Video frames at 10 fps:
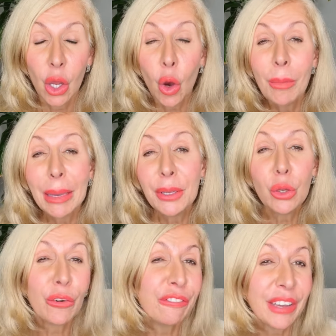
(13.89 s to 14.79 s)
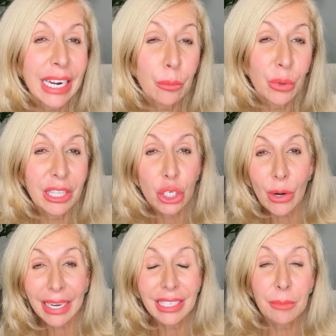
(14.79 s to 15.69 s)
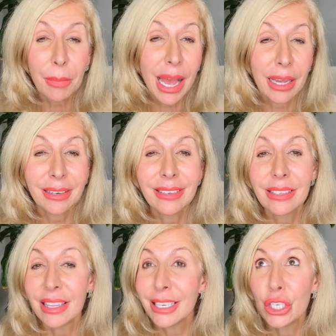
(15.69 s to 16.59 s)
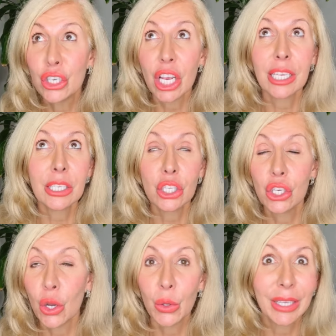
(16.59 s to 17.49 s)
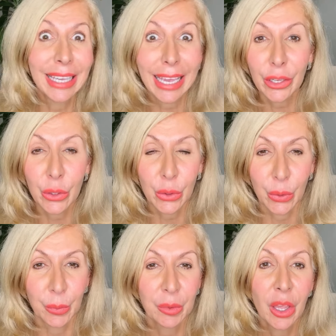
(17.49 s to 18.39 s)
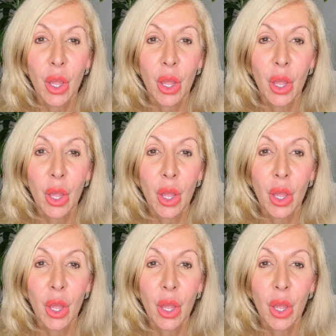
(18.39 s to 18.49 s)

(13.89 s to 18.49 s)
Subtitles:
or maybe you're fed up with attracting partners that just don't get you.